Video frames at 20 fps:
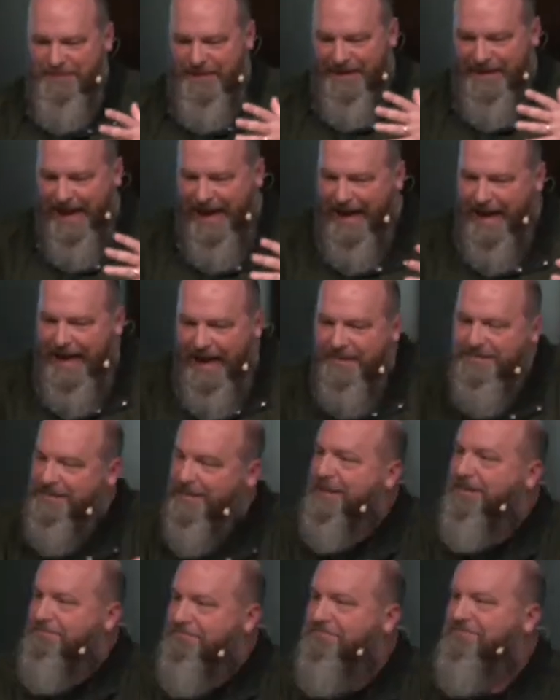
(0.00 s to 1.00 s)
and I
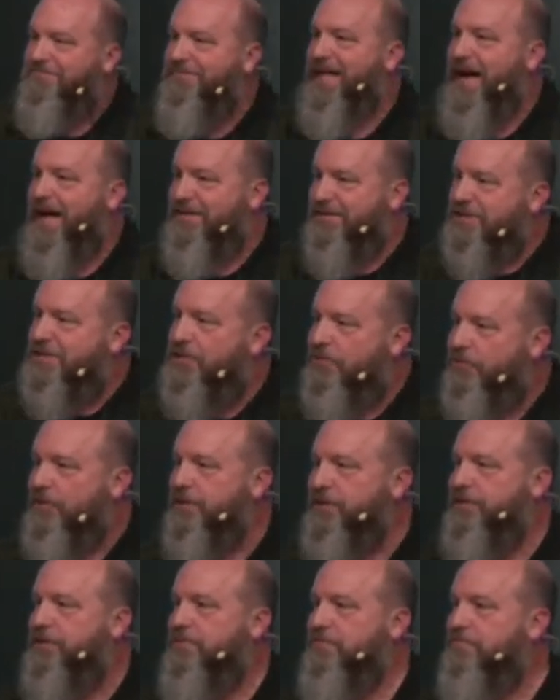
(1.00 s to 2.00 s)
think that's the
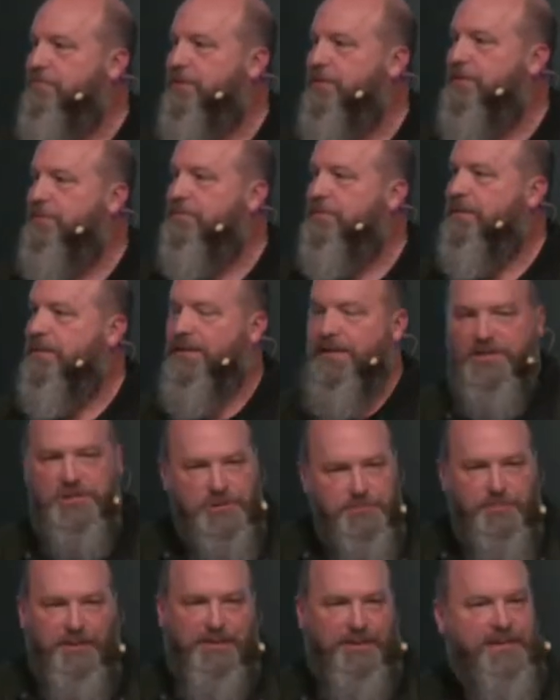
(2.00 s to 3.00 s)
reason we
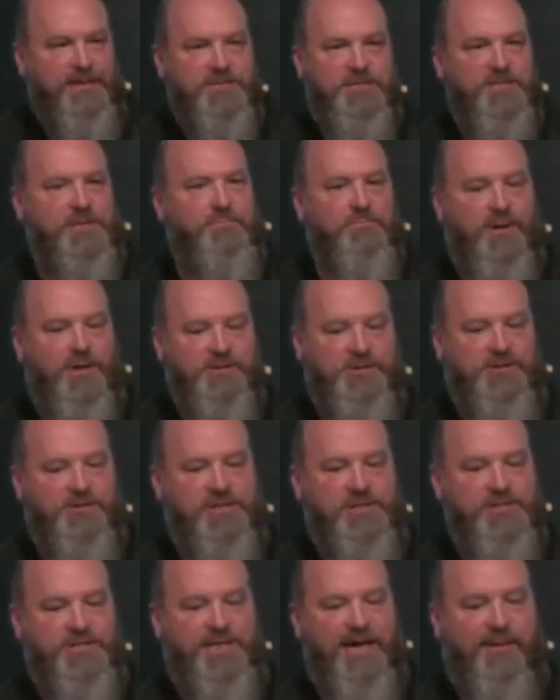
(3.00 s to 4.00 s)
experience it much
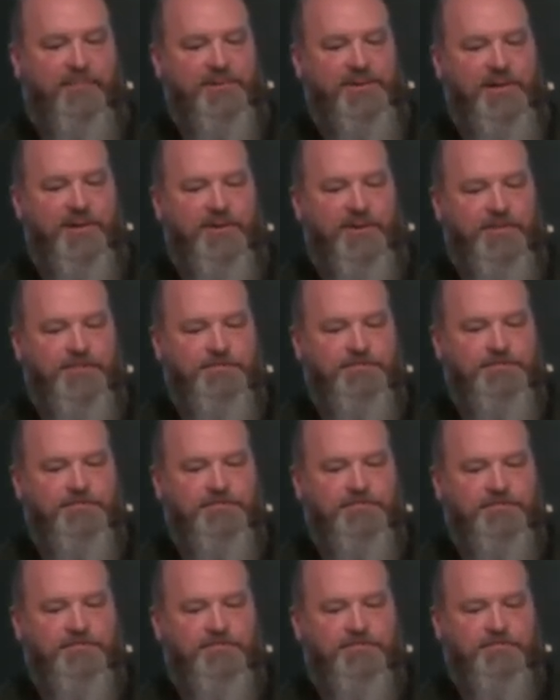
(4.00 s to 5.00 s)
this time of year.
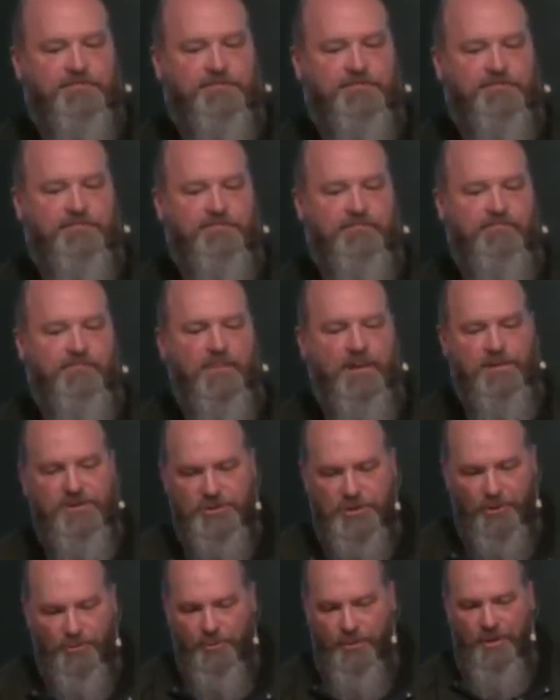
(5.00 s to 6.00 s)
And
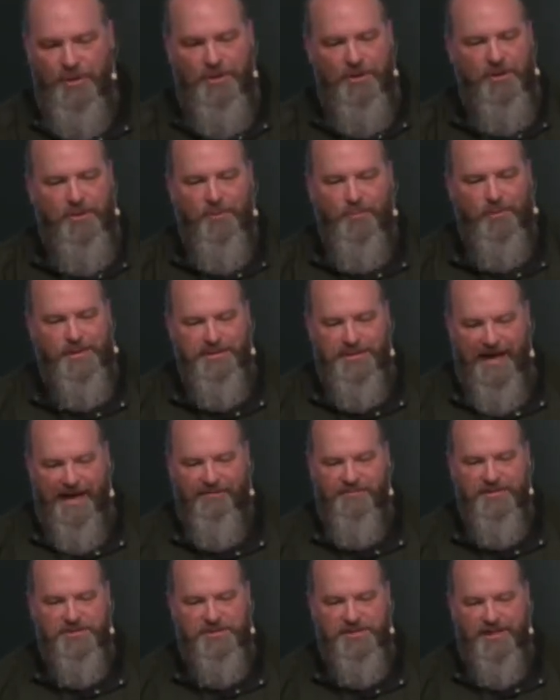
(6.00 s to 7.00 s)
so when
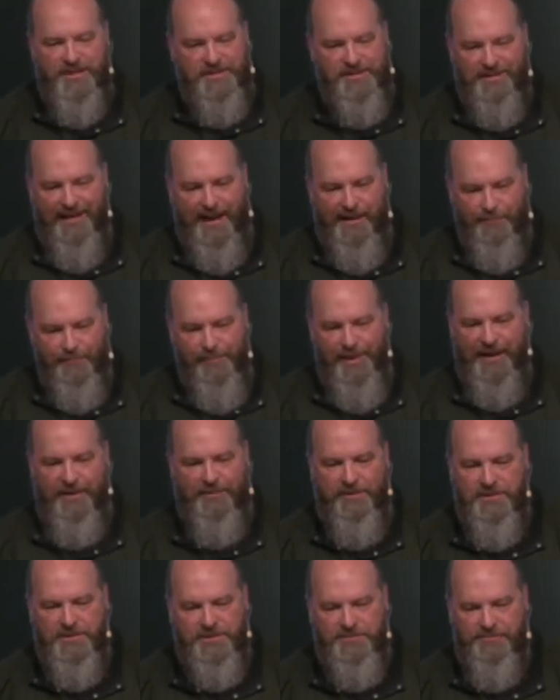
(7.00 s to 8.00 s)
David says, like
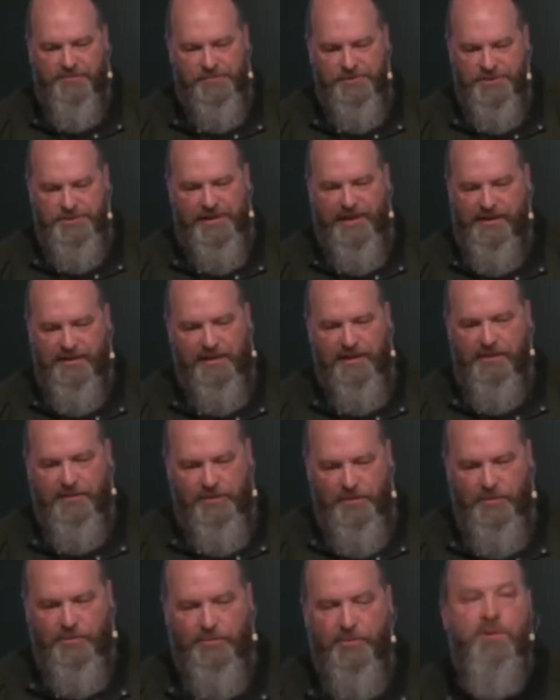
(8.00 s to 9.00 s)
parents forsaking
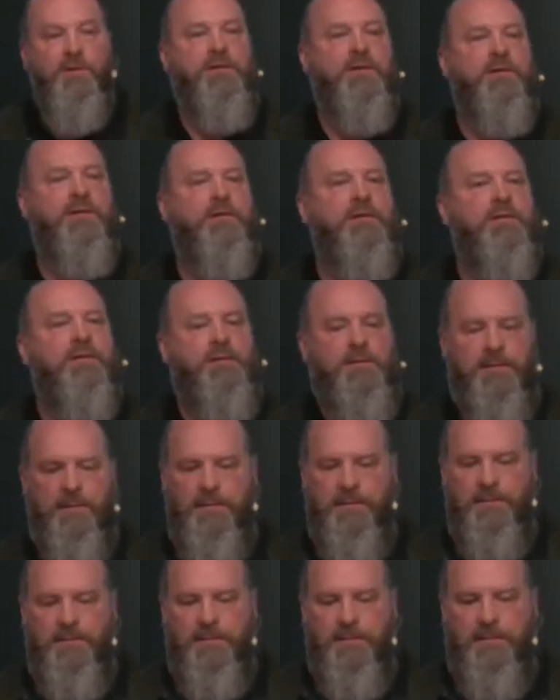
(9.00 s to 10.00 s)
you,
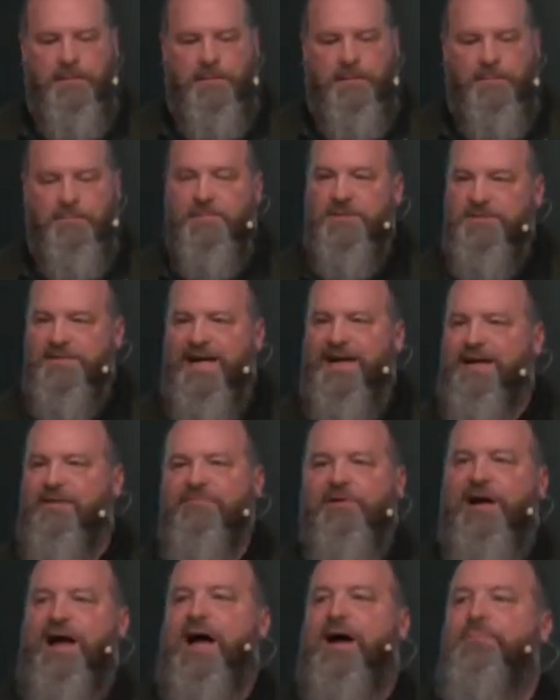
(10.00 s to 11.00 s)
does that
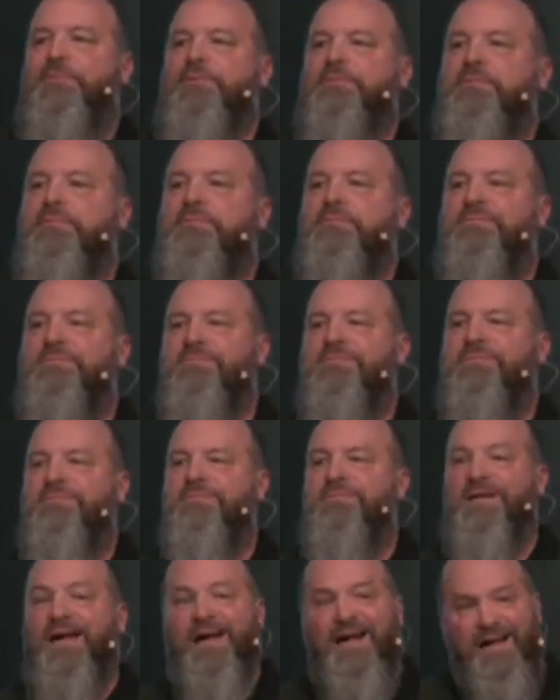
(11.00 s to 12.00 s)
ever happen?
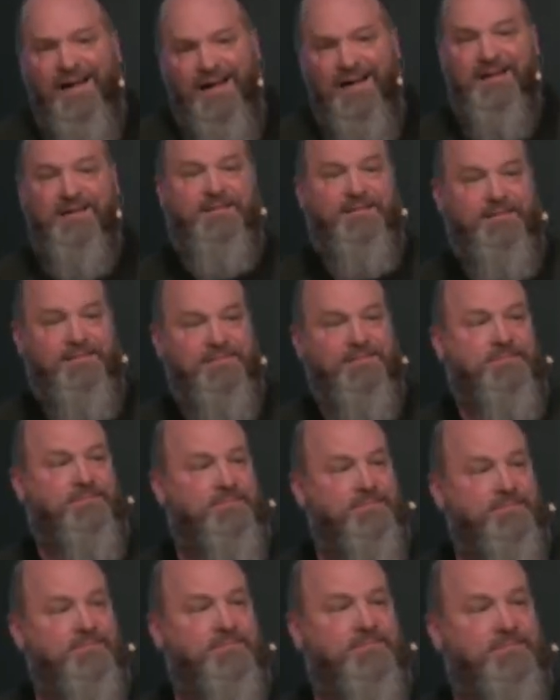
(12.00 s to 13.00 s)
Yeah,
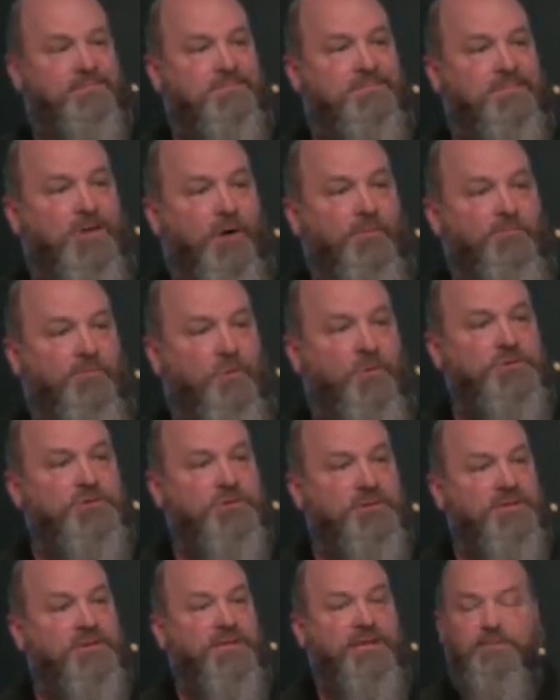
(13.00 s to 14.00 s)

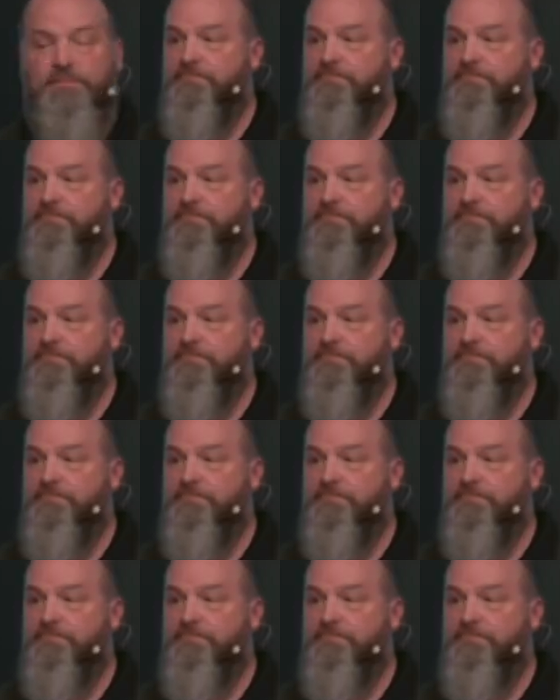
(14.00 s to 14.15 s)
unfortunately.